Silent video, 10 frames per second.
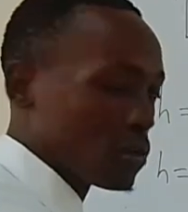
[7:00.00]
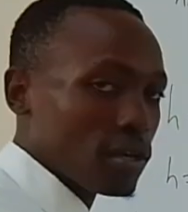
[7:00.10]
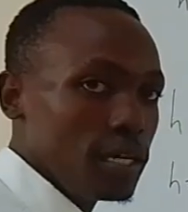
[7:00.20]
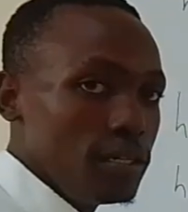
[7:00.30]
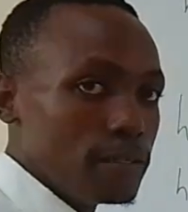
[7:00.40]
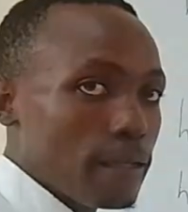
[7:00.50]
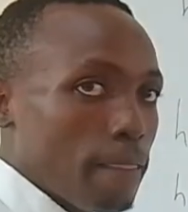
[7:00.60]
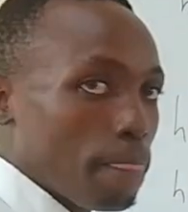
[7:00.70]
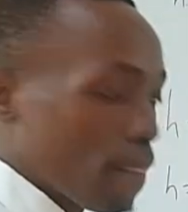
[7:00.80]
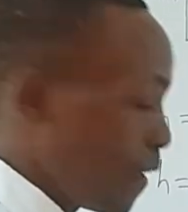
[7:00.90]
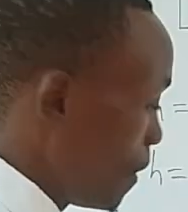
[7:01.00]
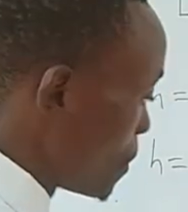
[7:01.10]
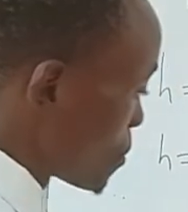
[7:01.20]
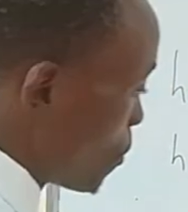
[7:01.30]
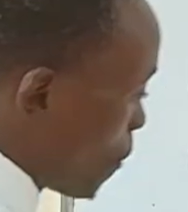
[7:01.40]
Okay?
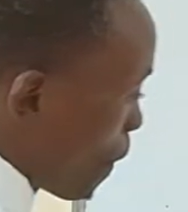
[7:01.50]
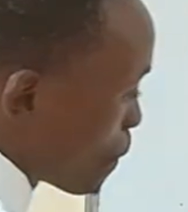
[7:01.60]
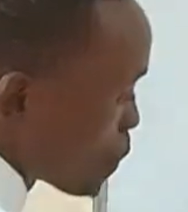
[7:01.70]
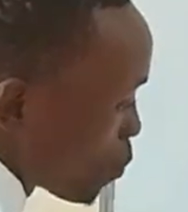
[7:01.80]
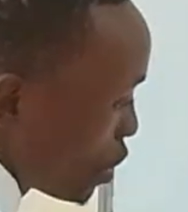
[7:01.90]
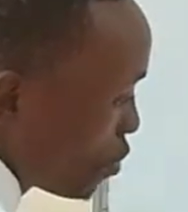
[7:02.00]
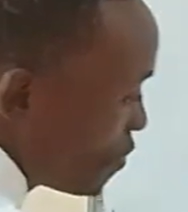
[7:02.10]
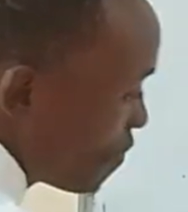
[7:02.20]
So when you